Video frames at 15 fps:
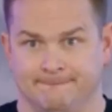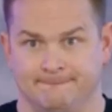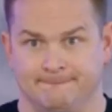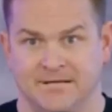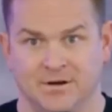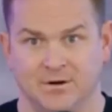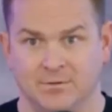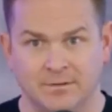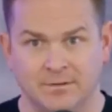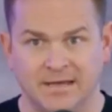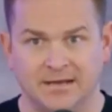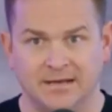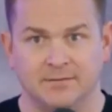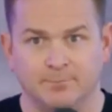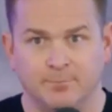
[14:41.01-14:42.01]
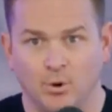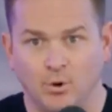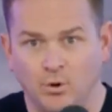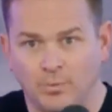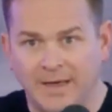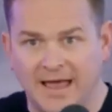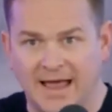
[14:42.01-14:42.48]
You know what I mean? Pull
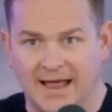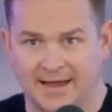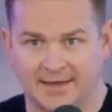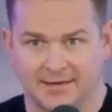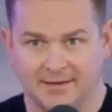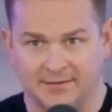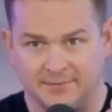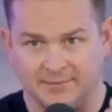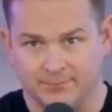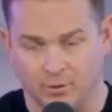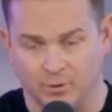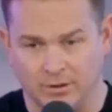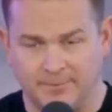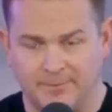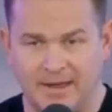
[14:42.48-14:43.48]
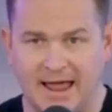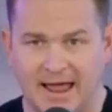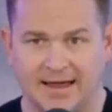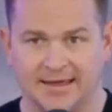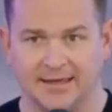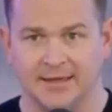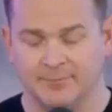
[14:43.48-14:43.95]
it back,
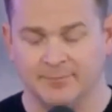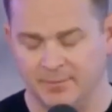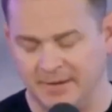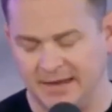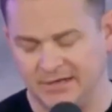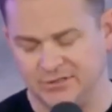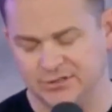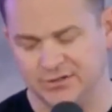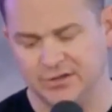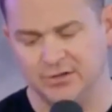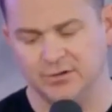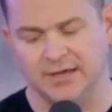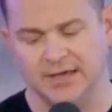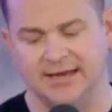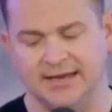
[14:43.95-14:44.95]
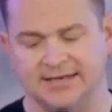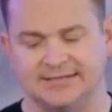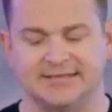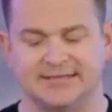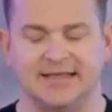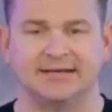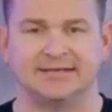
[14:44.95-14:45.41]
but make sure that you get into
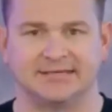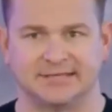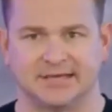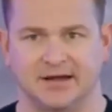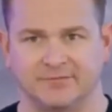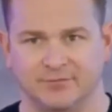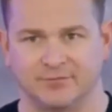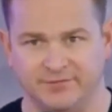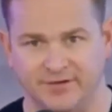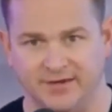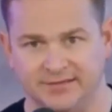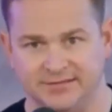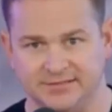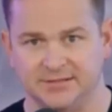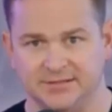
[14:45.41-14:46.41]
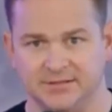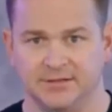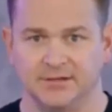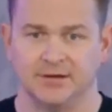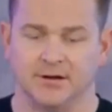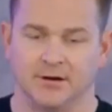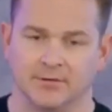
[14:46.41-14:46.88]
that discovery phase.
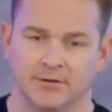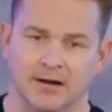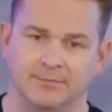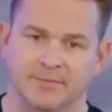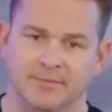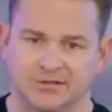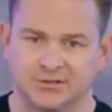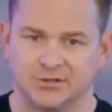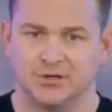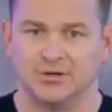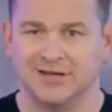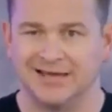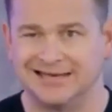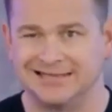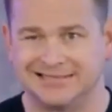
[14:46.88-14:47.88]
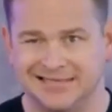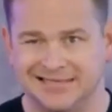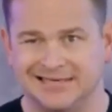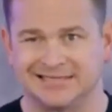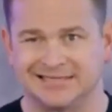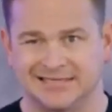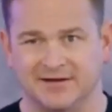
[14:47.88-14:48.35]
All right. Make sure you get into the
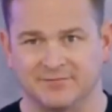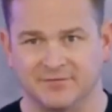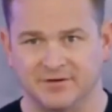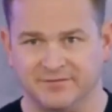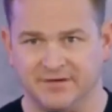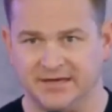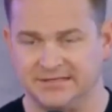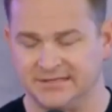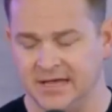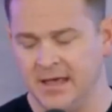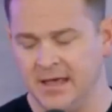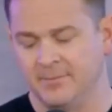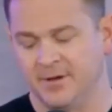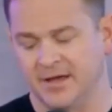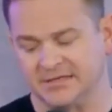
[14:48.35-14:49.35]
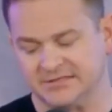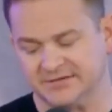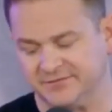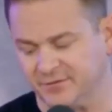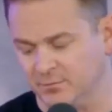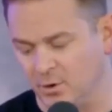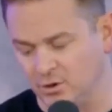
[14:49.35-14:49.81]
discovery phase, because if
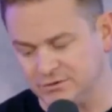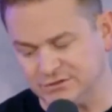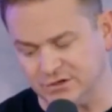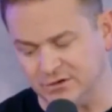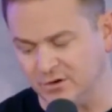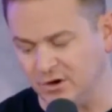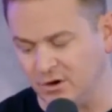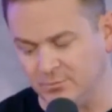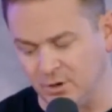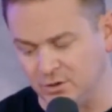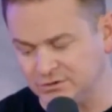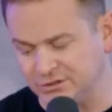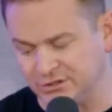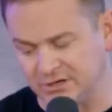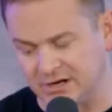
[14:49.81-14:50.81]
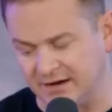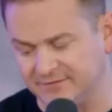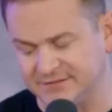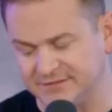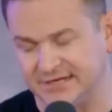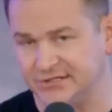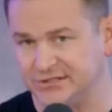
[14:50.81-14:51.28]
you most of your
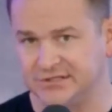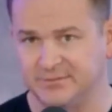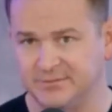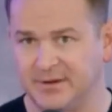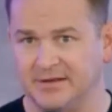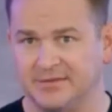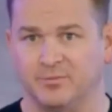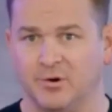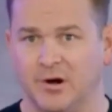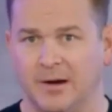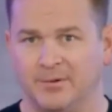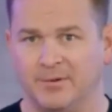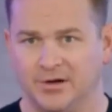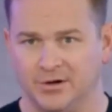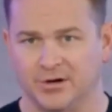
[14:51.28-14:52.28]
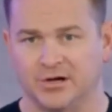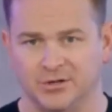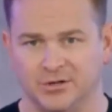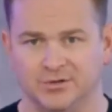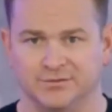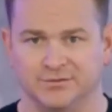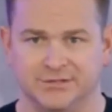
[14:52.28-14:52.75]
conversations about the property, you're going to
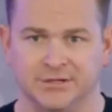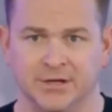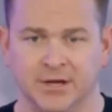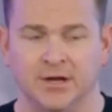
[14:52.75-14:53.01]
lose.